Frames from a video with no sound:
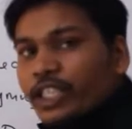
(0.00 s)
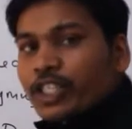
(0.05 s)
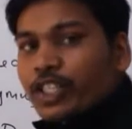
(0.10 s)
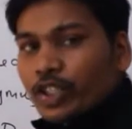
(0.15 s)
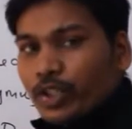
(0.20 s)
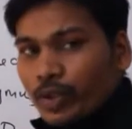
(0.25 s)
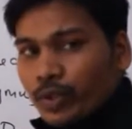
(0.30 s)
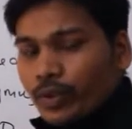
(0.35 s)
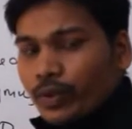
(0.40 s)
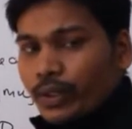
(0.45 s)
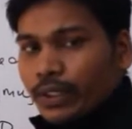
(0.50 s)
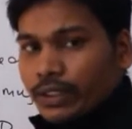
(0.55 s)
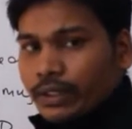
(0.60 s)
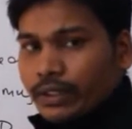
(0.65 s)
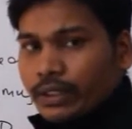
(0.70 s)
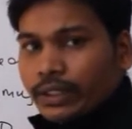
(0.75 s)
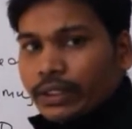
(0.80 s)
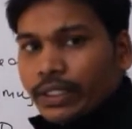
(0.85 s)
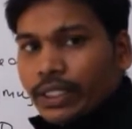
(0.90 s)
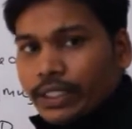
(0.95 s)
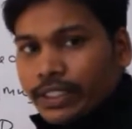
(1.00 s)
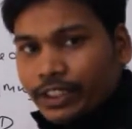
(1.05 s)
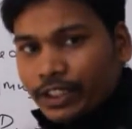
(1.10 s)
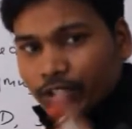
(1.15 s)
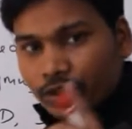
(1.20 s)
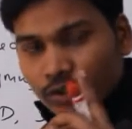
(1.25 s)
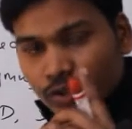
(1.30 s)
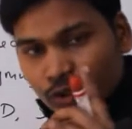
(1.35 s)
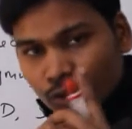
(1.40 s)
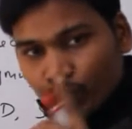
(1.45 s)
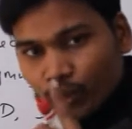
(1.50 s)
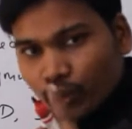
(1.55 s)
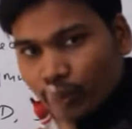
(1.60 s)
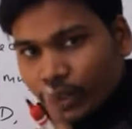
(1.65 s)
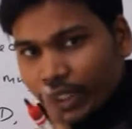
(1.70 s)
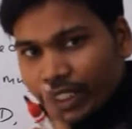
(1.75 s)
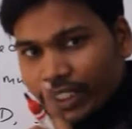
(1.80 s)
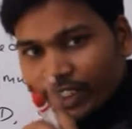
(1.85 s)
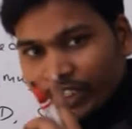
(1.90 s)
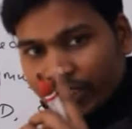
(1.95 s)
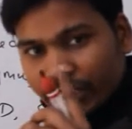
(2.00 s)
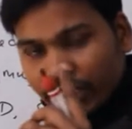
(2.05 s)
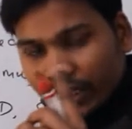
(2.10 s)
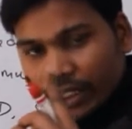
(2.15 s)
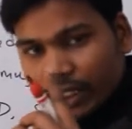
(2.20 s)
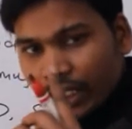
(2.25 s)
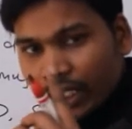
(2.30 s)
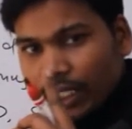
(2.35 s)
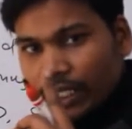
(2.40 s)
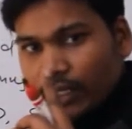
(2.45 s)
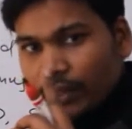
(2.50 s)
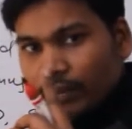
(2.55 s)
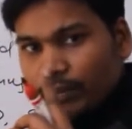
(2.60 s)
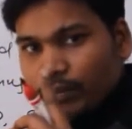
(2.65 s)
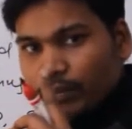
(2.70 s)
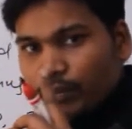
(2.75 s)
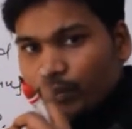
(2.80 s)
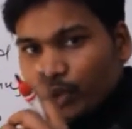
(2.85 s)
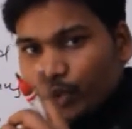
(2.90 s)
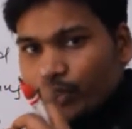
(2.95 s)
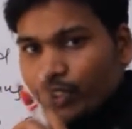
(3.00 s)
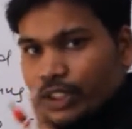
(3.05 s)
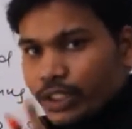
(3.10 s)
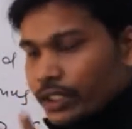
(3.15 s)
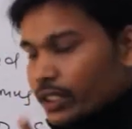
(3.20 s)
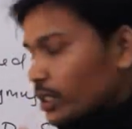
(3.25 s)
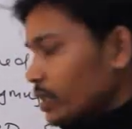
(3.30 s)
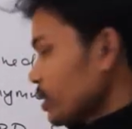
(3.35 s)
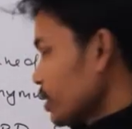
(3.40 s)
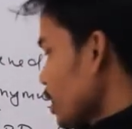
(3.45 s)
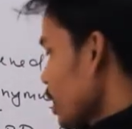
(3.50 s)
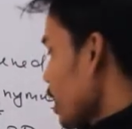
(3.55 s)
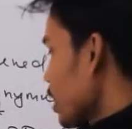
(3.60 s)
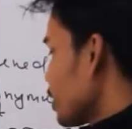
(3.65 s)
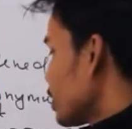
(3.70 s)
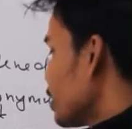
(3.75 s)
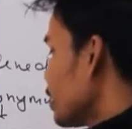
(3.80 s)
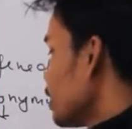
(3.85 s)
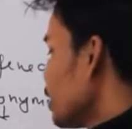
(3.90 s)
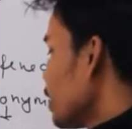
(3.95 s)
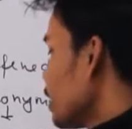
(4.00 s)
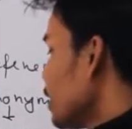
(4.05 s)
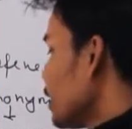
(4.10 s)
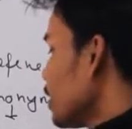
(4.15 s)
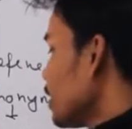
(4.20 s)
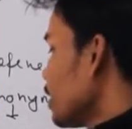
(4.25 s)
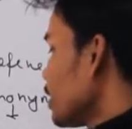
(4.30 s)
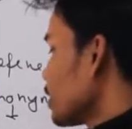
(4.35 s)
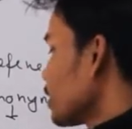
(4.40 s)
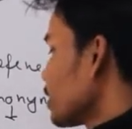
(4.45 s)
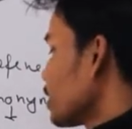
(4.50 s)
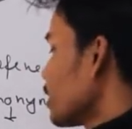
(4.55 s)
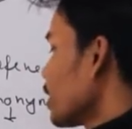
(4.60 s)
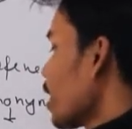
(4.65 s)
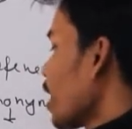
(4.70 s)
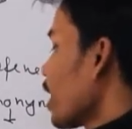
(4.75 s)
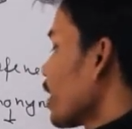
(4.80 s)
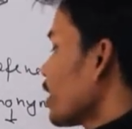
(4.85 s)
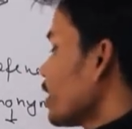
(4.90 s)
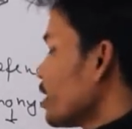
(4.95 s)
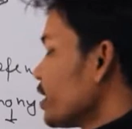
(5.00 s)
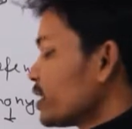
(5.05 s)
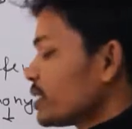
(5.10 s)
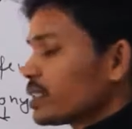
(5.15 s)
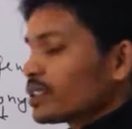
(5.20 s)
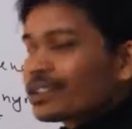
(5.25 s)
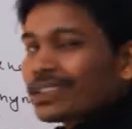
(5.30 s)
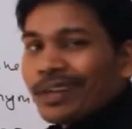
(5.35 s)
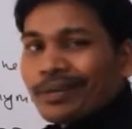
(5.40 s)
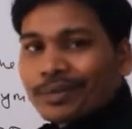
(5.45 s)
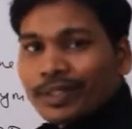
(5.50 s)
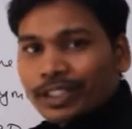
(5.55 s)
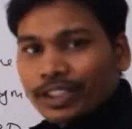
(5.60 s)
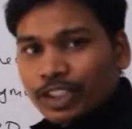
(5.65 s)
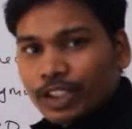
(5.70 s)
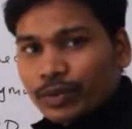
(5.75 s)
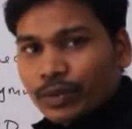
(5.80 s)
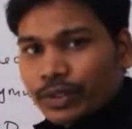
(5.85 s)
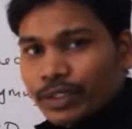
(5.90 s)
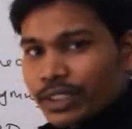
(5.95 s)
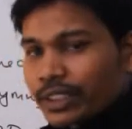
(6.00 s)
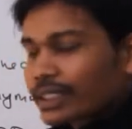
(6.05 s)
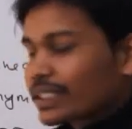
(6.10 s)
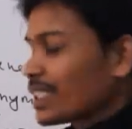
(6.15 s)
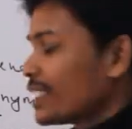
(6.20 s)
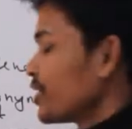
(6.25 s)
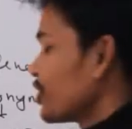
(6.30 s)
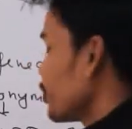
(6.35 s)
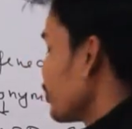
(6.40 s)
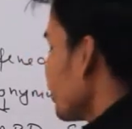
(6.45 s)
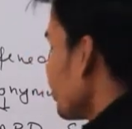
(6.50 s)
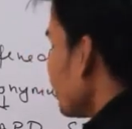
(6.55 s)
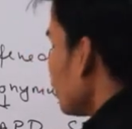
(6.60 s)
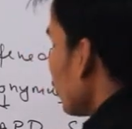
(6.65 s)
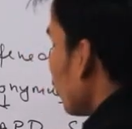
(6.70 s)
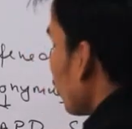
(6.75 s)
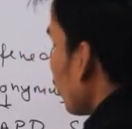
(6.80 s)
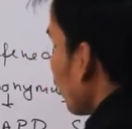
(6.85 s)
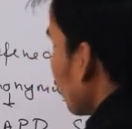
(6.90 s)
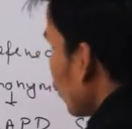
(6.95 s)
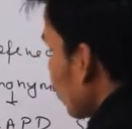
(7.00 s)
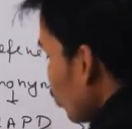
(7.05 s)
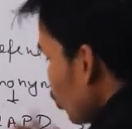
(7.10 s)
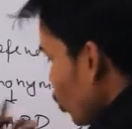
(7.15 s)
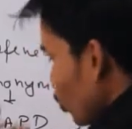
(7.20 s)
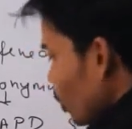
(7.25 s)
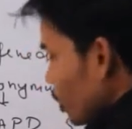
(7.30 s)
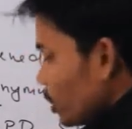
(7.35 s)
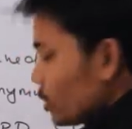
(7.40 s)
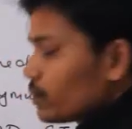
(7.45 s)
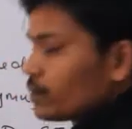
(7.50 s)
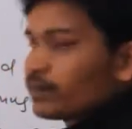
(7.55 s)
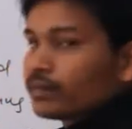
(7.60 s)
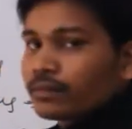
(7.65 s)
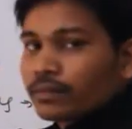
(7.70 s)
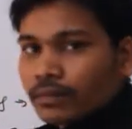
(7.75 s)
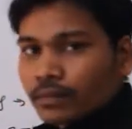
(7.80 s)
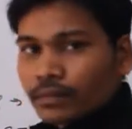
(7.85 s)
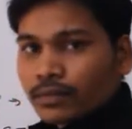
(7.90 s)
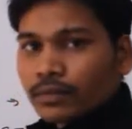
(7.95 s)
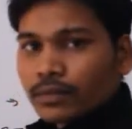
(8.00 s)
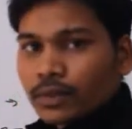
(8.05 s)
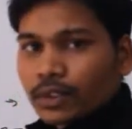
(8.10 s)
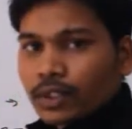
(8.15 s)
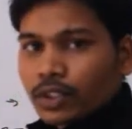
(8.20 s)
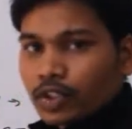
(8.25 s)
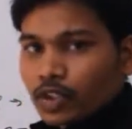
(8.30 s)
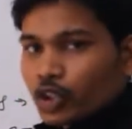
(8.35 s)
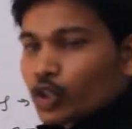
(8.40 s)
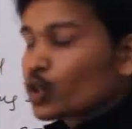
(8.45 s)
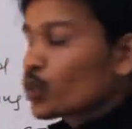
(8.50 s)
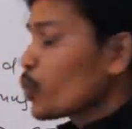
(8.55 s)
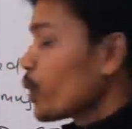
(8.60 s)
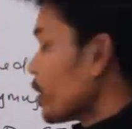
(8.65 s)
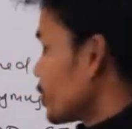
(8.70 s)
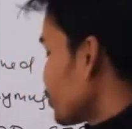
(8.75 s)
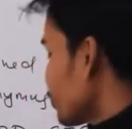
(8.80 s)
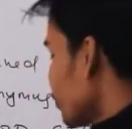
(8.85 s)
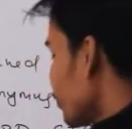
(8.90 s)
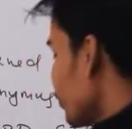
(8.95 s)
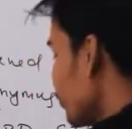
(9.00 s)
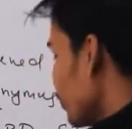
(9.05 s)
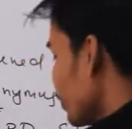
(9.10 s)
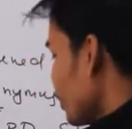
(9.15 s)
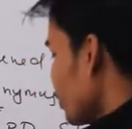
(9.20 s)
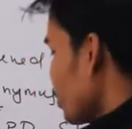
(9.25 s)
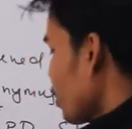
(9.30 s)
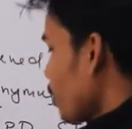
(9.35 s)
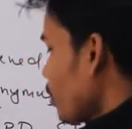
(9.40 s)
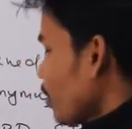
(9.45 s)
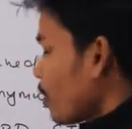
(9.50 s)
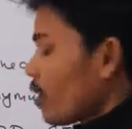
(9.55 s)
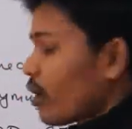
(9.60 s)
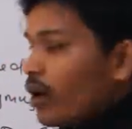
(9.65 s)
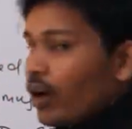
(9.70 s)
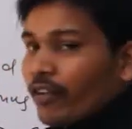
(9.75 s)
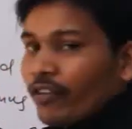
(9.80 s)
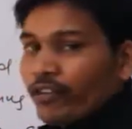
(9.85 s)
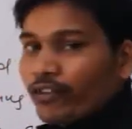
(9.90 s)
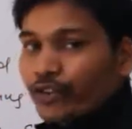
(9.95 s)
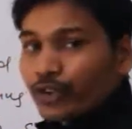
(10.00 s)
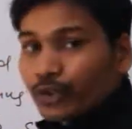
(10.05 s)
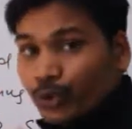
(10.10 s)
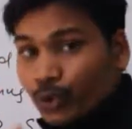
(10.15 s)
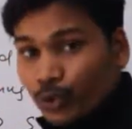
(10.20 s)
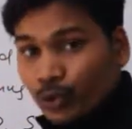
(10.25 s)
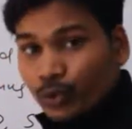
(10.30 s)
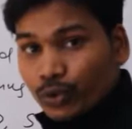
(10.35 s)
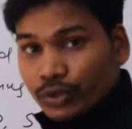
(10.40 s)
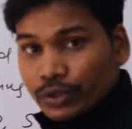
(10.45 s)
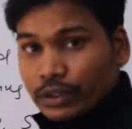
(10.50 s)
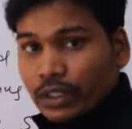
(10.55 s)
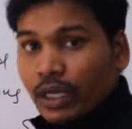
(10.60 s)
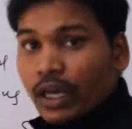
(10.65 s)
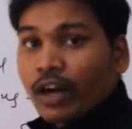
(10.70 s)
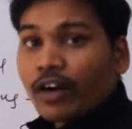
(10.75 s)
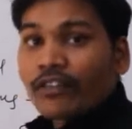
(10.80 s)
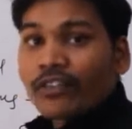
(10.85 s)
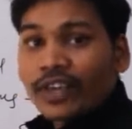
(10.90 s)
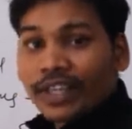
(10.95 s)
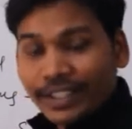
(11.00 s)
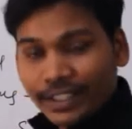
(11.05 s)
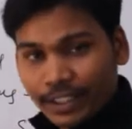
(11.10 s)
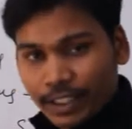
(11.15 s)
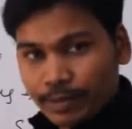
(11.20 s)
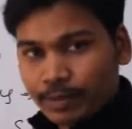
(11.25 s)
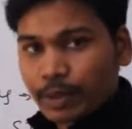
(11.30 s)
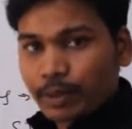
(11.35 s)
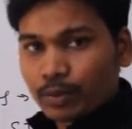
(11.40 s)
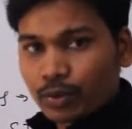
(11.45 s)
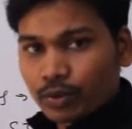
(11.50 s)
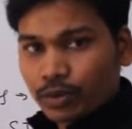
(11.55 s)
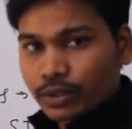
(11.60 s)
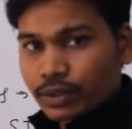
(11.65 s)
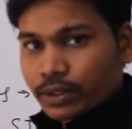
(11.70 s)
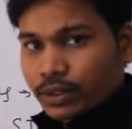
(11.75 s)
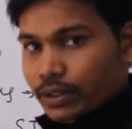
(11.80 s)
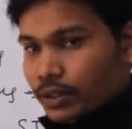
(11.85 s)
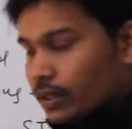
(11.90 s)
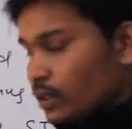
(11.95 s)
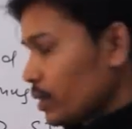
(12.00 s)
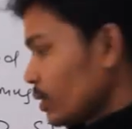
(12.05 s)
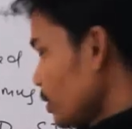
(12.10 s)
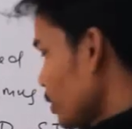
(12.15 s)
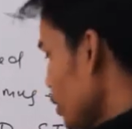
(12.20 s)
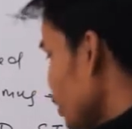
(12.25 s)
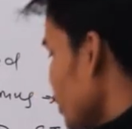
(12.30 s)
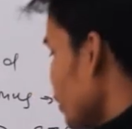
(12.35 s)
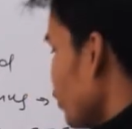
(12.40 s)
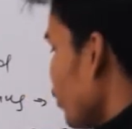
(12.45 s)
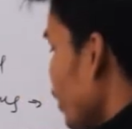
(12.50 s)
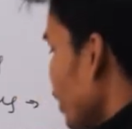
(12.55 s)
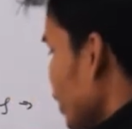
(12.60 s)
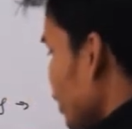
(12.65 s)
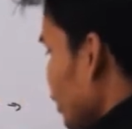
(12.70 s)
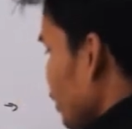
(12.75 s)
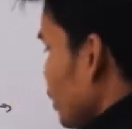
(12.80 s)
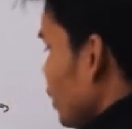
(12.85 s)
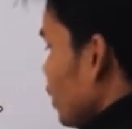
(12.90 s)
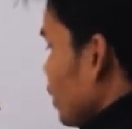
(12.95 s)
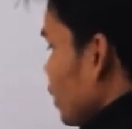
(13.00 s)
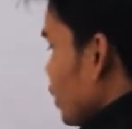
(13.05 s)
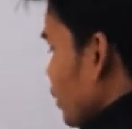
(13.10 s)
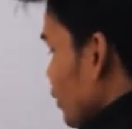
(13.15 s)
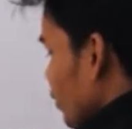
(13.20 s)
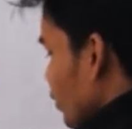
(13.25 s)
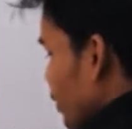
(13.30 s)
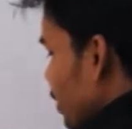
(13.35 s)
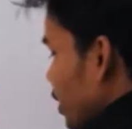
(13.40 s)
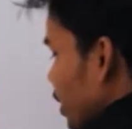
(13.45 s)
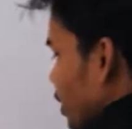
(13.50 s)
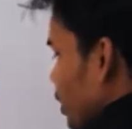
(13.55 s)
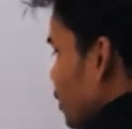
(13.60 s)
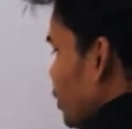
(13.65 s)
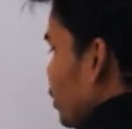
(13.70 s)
individuals, that is that single mutations or single deletion or addition of the sequences can change the whole sequences of use of another people's. Why? Because